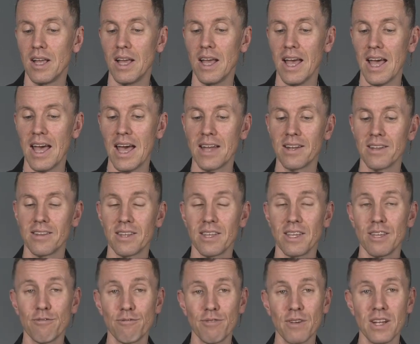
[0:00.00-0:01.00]
and in the
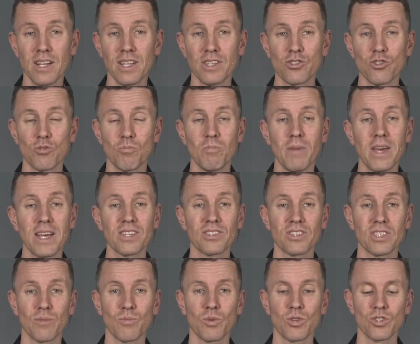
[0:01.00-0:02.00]
hifil is to make
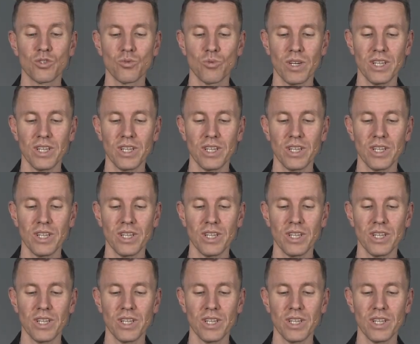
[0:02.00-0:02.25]
someone swear.